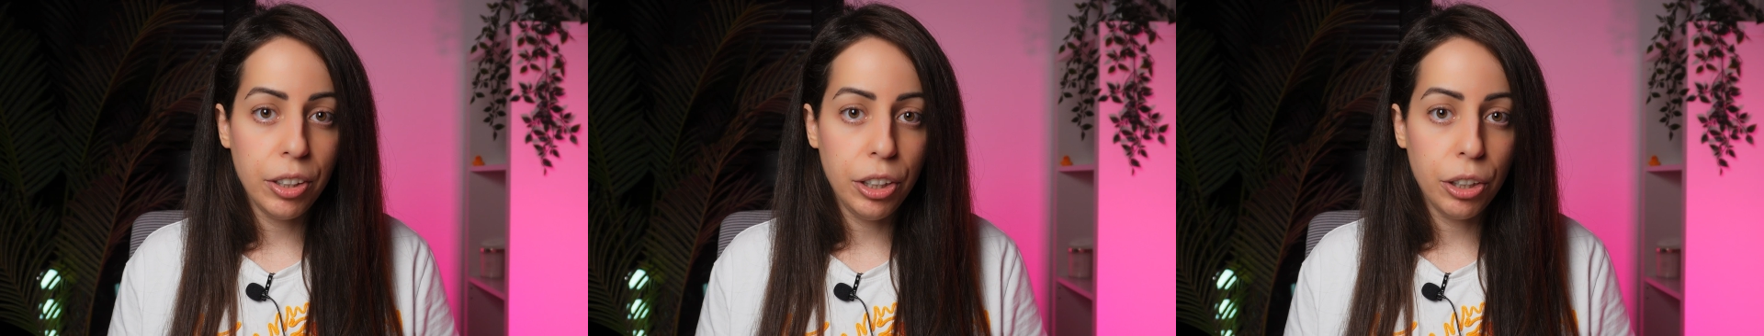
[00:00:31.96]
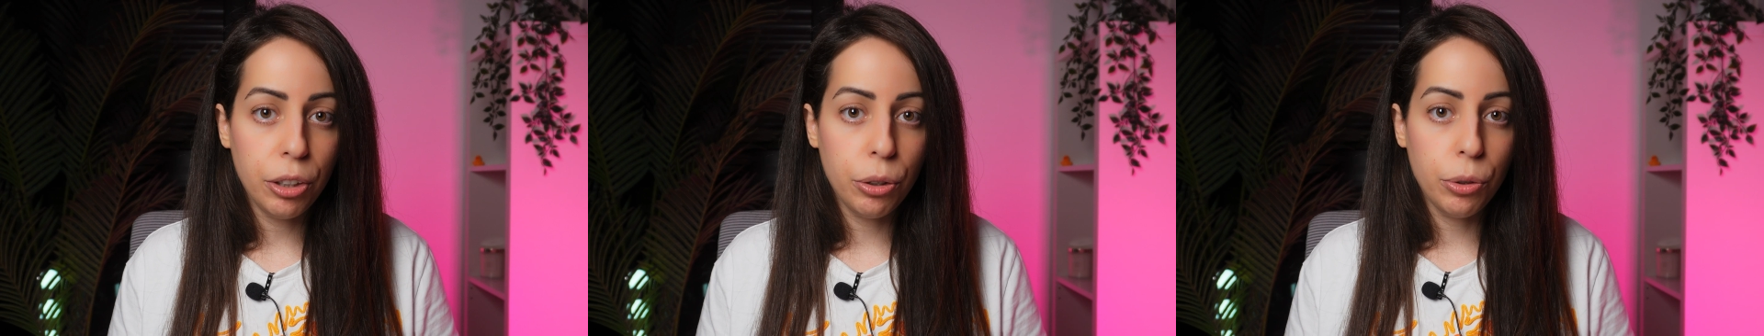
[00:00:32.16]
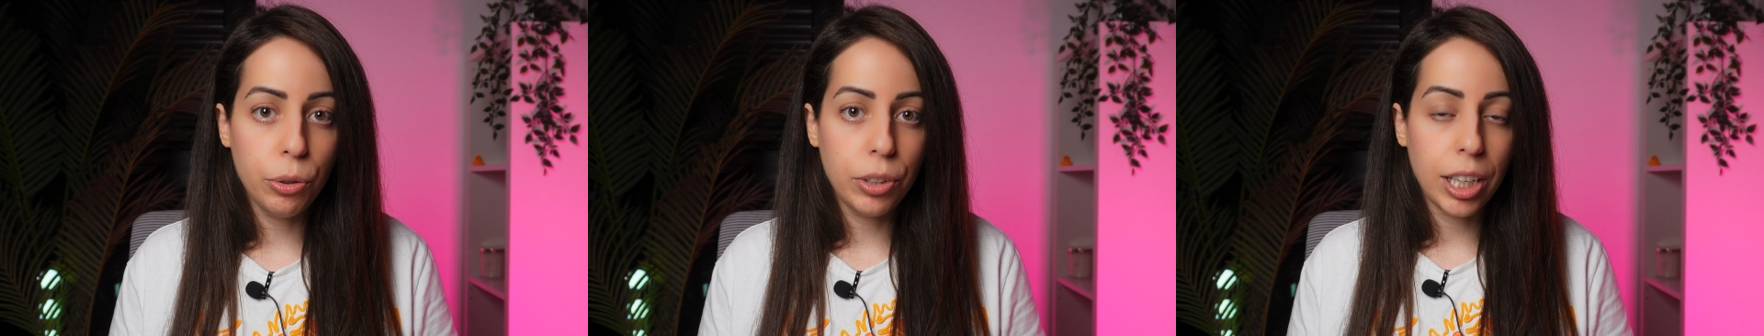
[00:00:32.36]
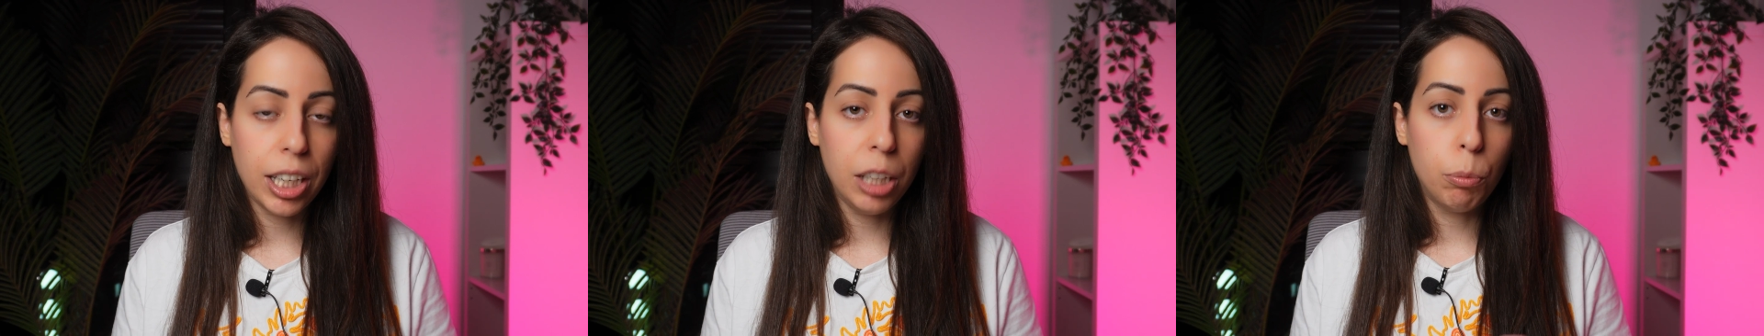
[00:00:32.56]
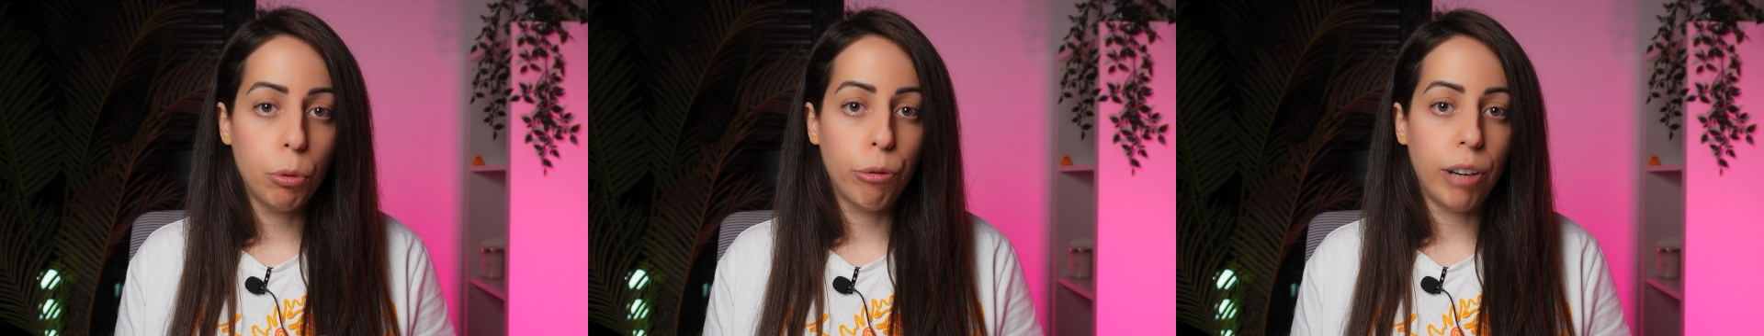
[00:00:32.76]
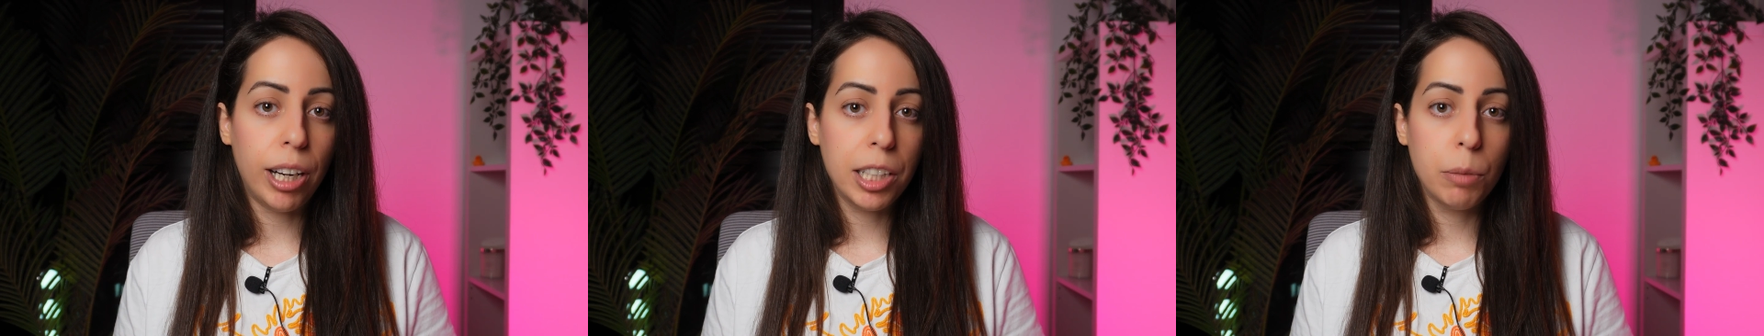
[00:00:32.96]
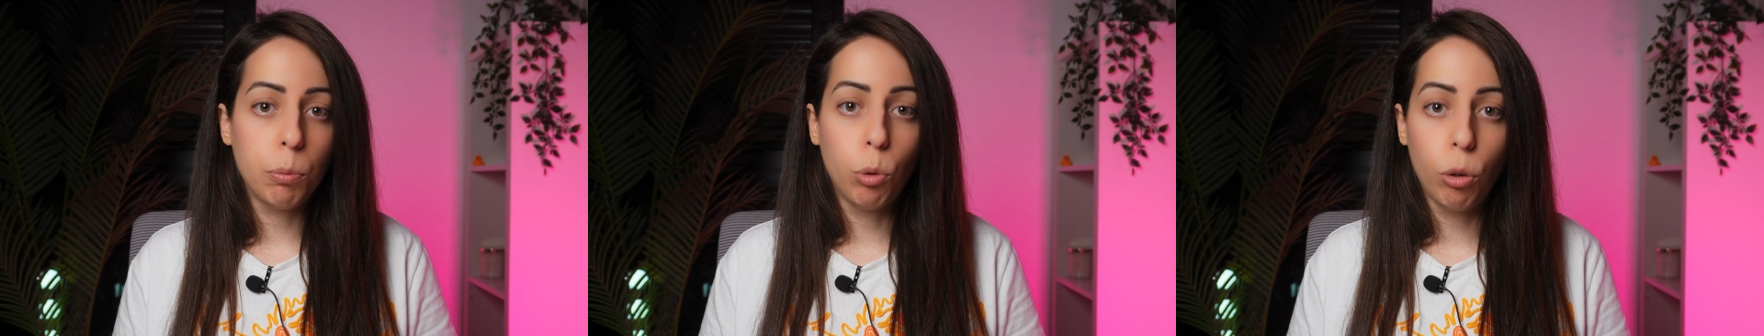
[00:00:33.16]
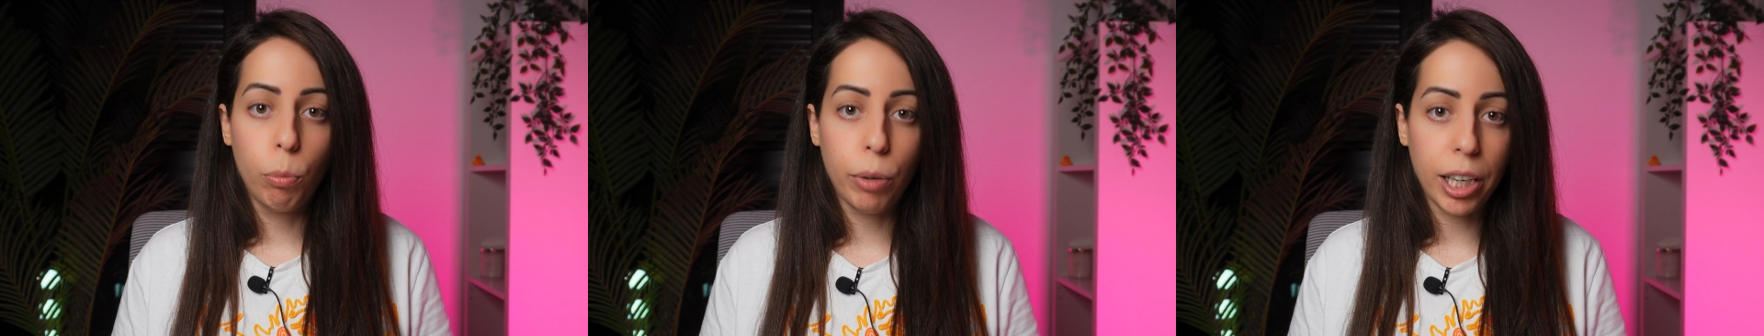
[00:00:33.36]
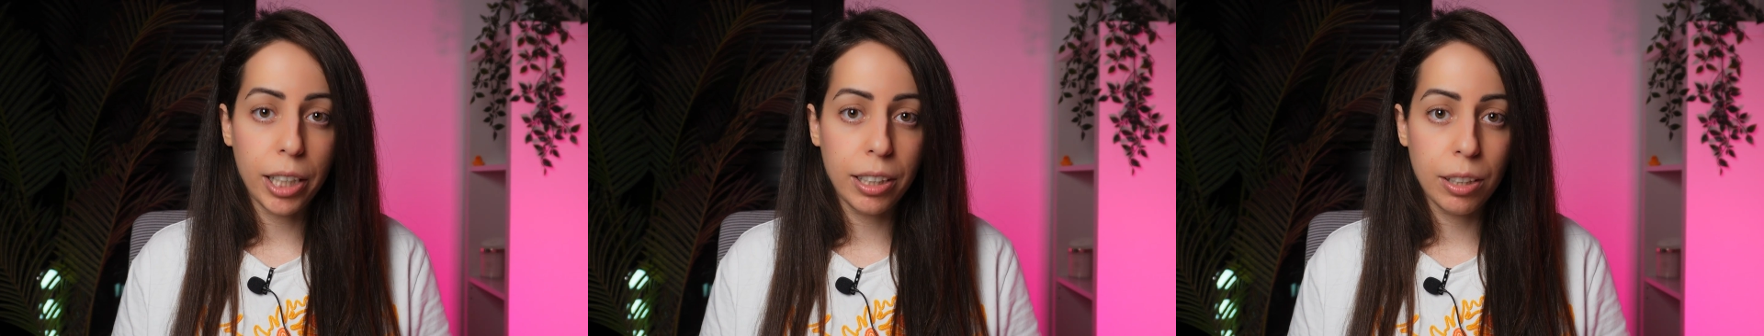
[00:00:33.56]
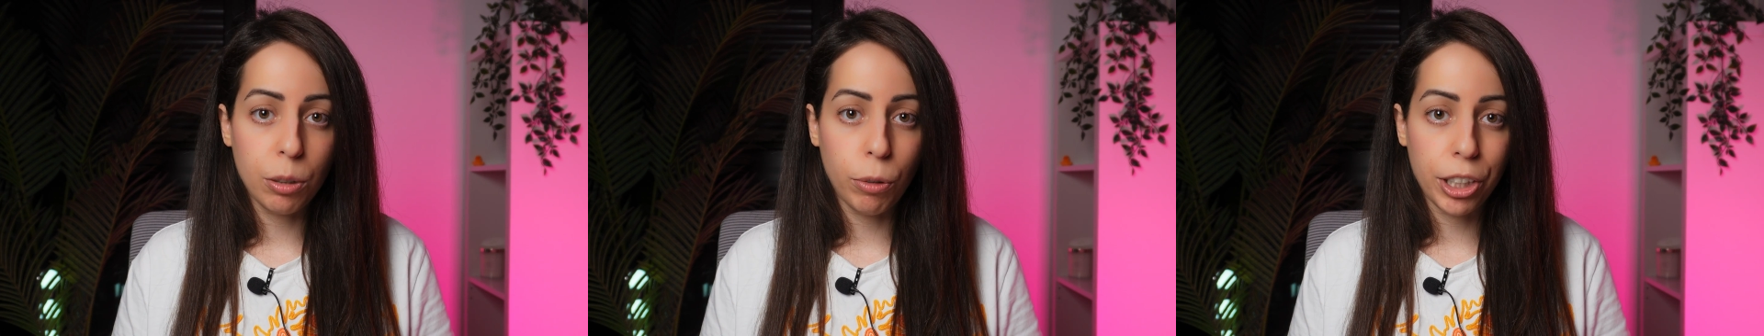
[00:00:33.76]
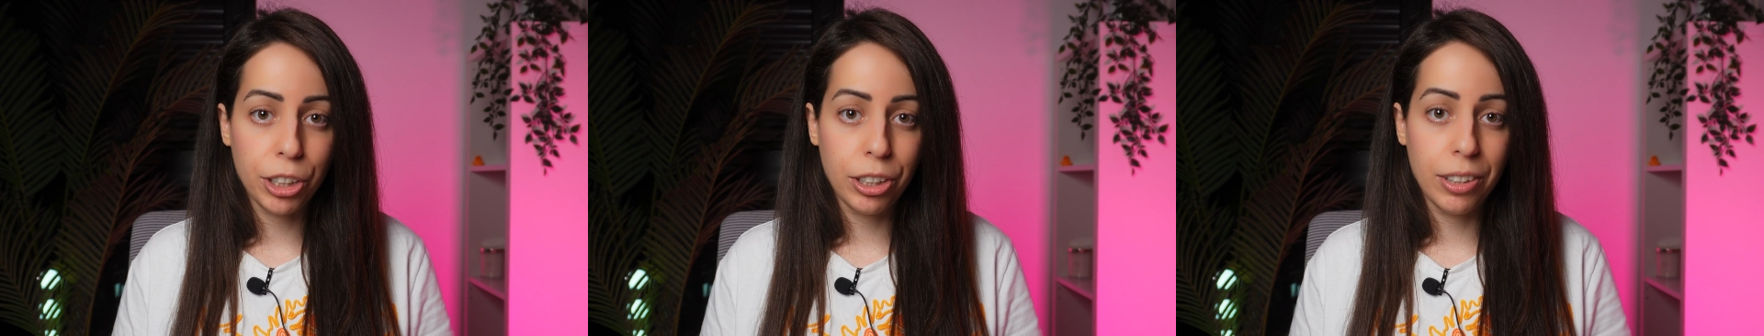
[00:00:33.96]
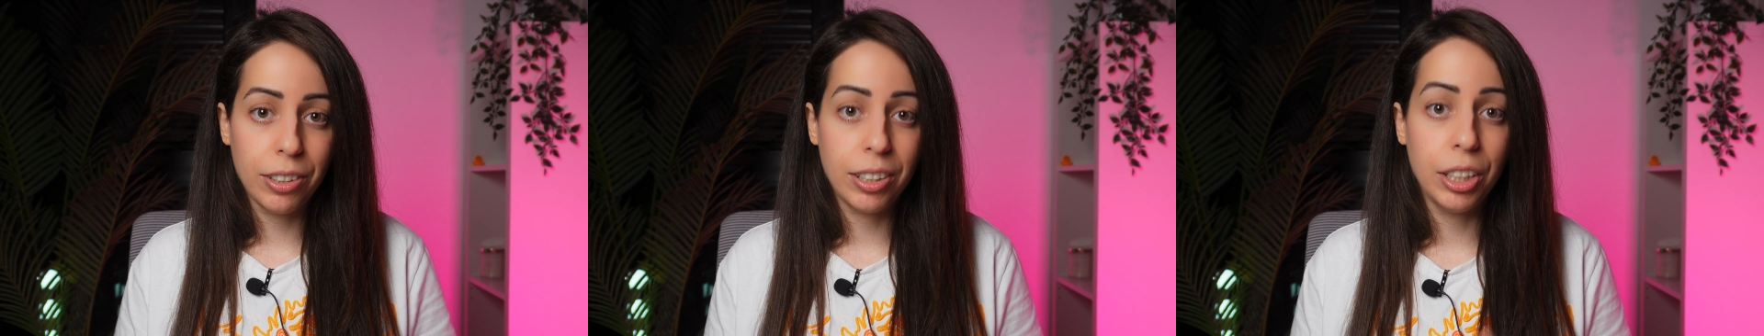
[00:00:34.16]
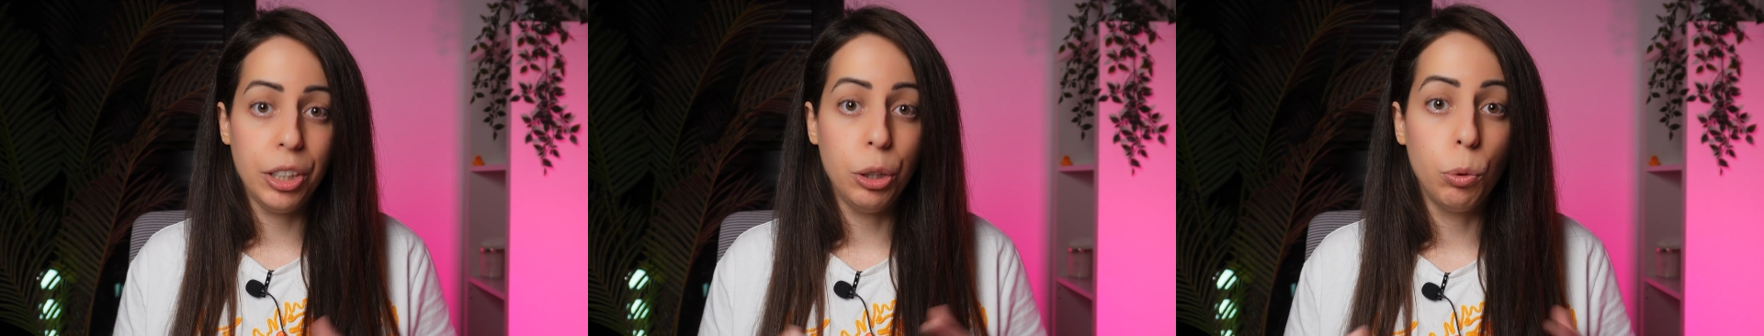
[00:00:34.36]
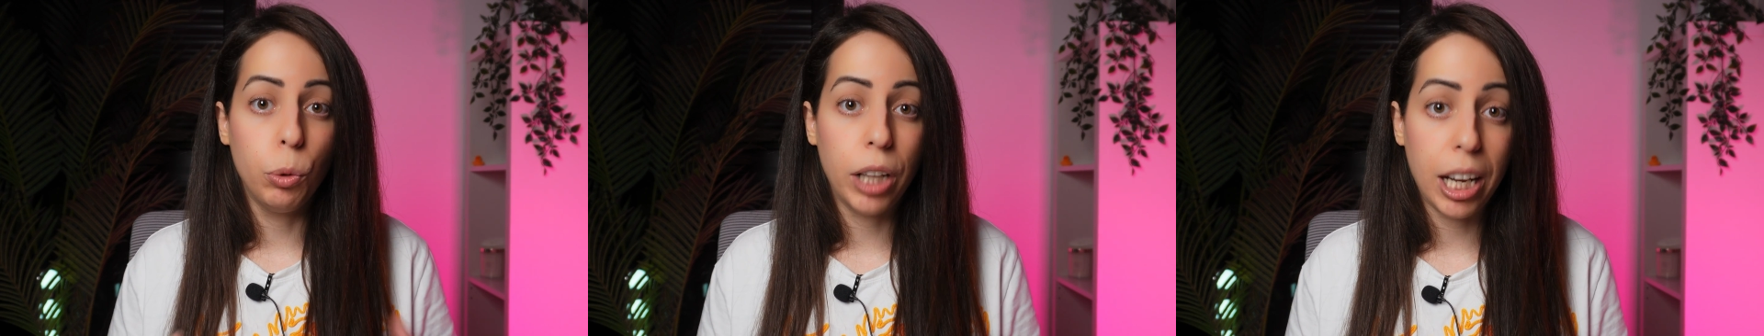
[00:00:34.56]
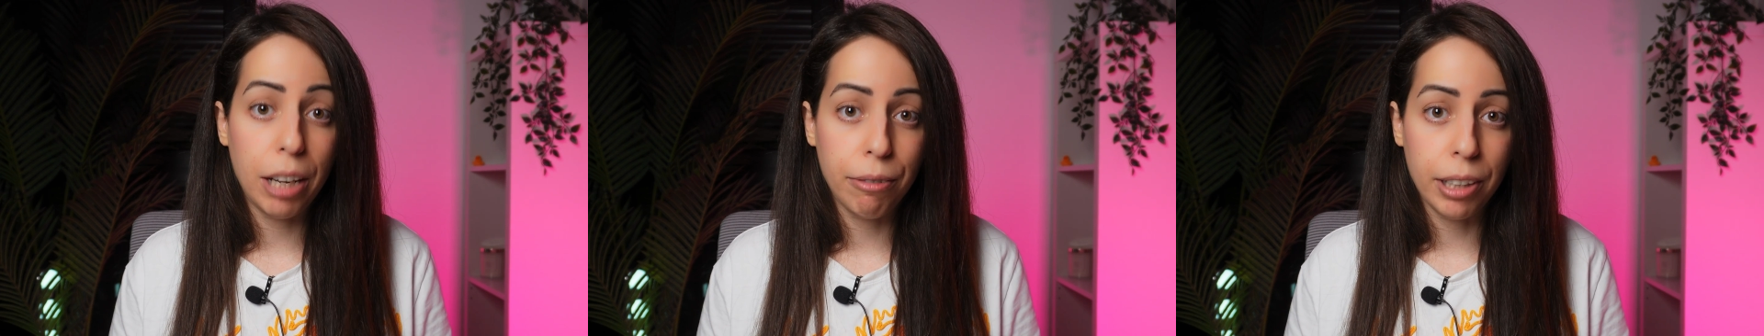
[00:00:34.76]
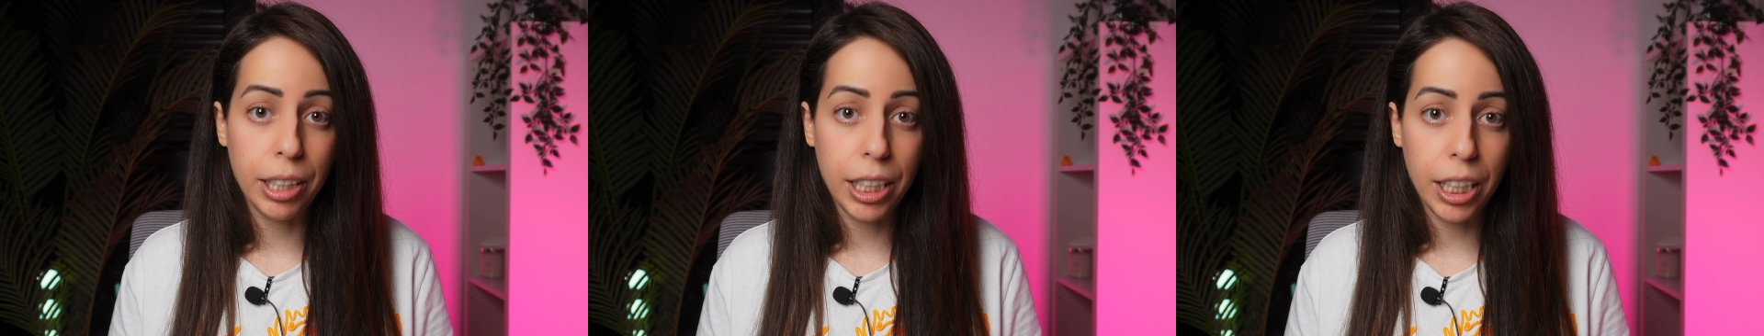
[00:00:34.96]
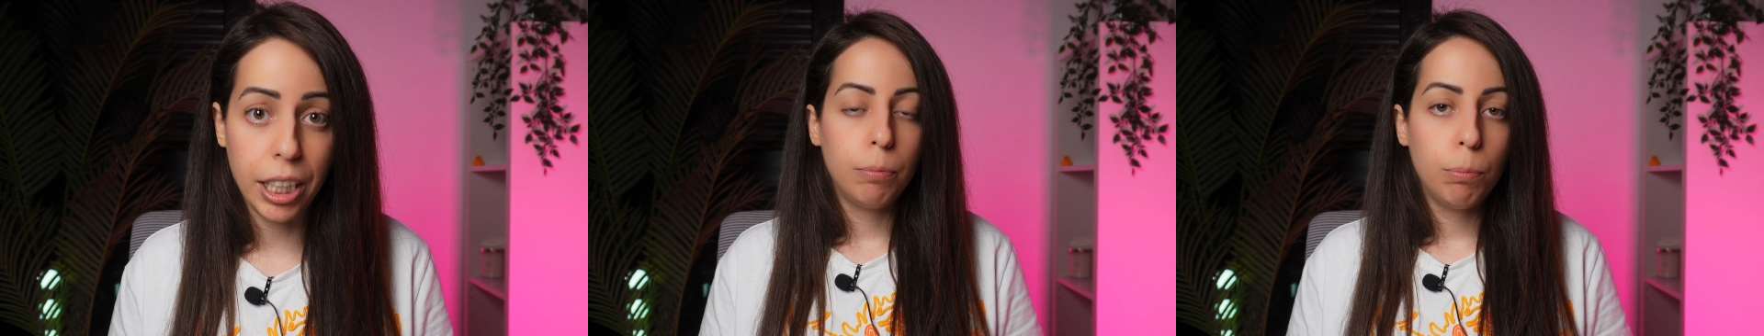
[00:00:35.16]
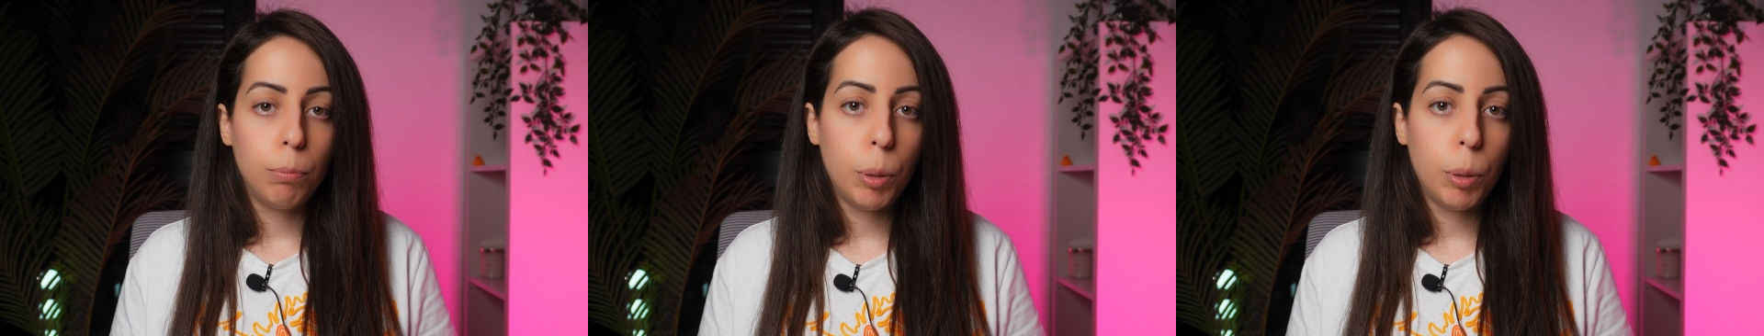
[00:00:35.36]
to use, and it provides more practice questions than you will ever need.